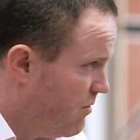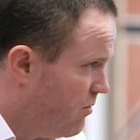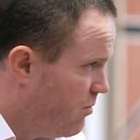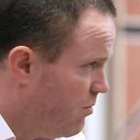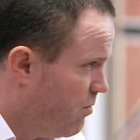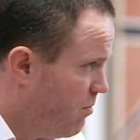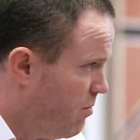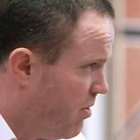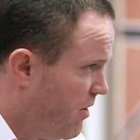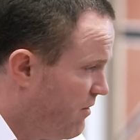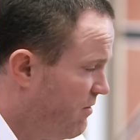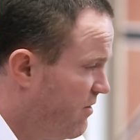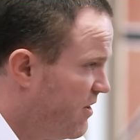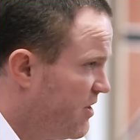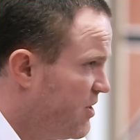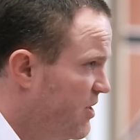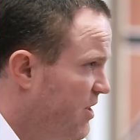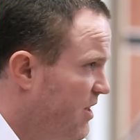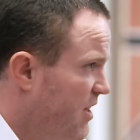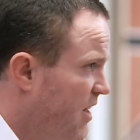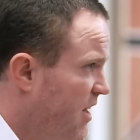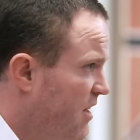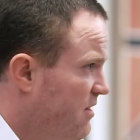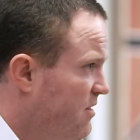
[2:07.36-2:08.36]
Yeah, by
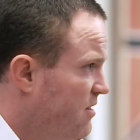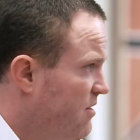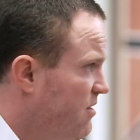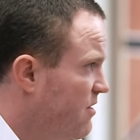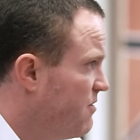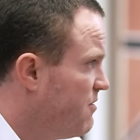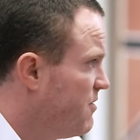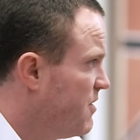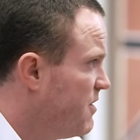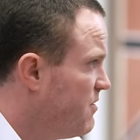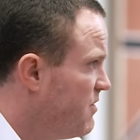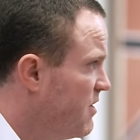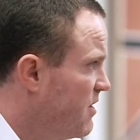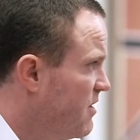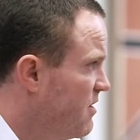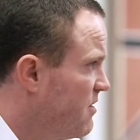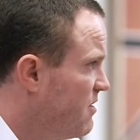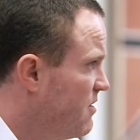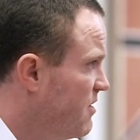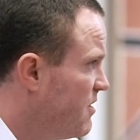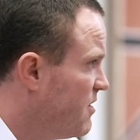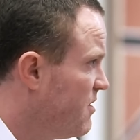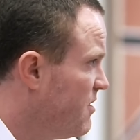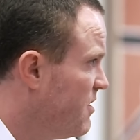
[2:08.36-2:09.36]
fleshing it out to sort of 50 to
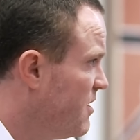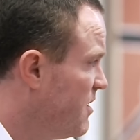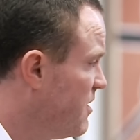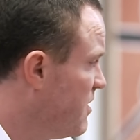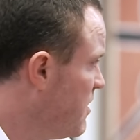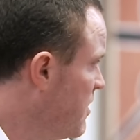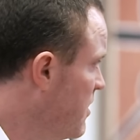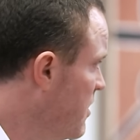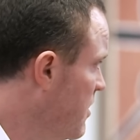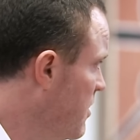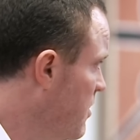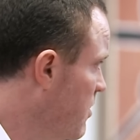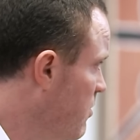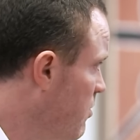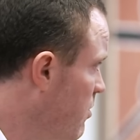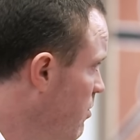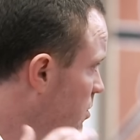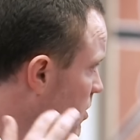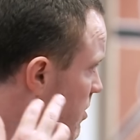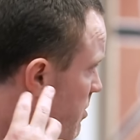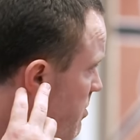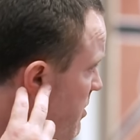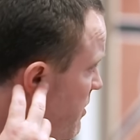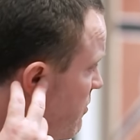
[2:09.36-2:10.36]
60, we
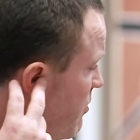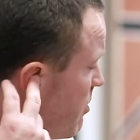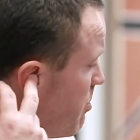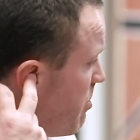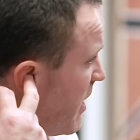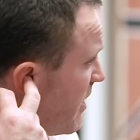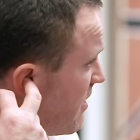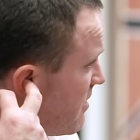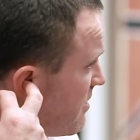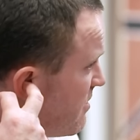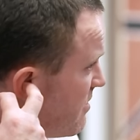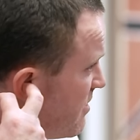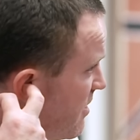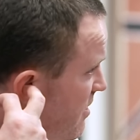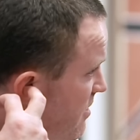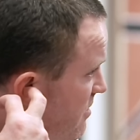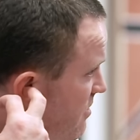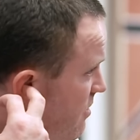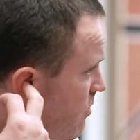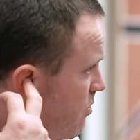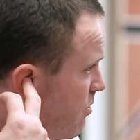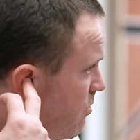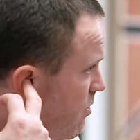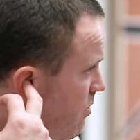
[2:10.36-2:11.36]
want a bit of a balance there.
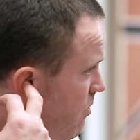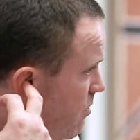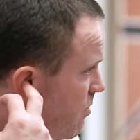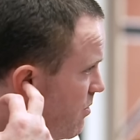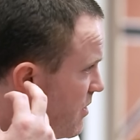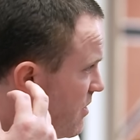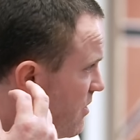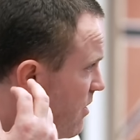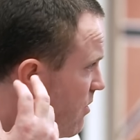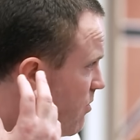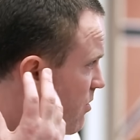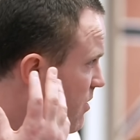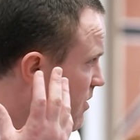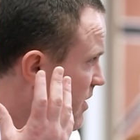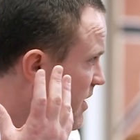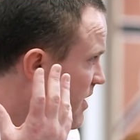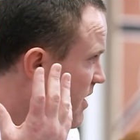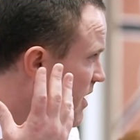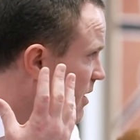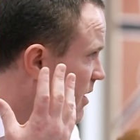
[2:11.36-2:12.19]
So what we don't want to end